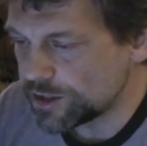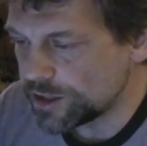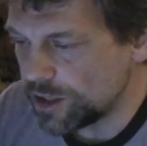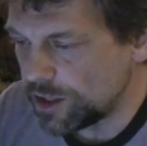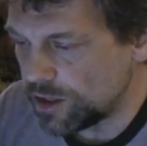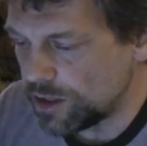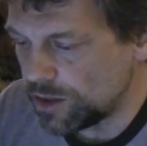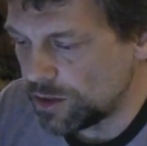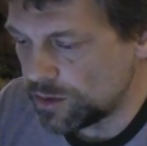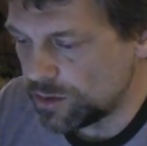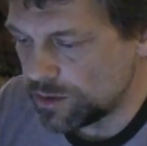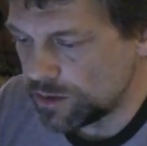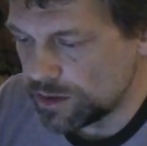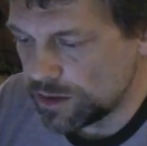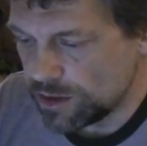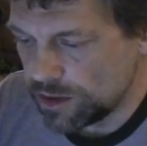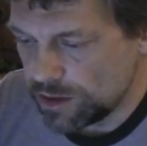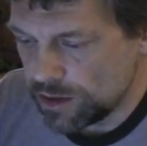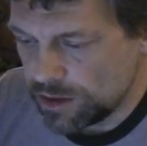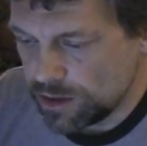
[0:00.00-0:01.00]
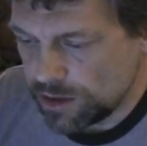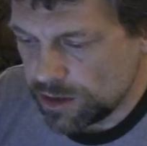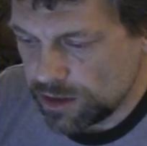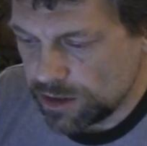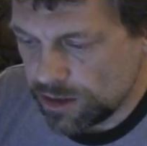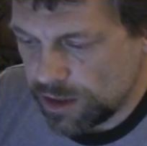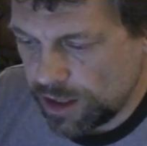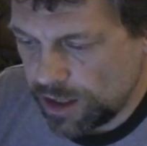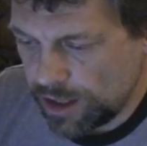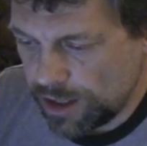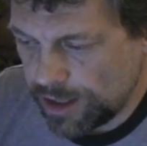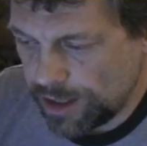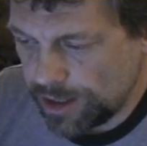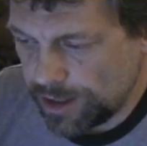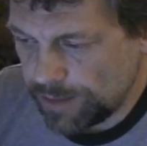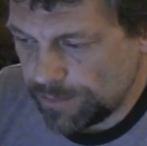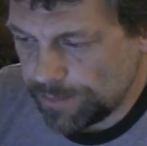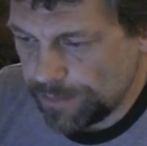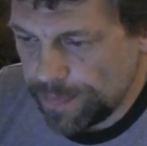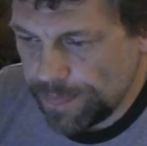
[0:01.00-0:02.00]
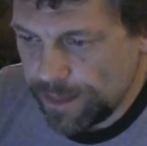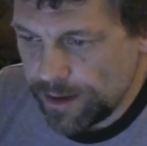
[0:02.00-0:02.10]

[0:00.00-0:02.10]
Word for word: So um,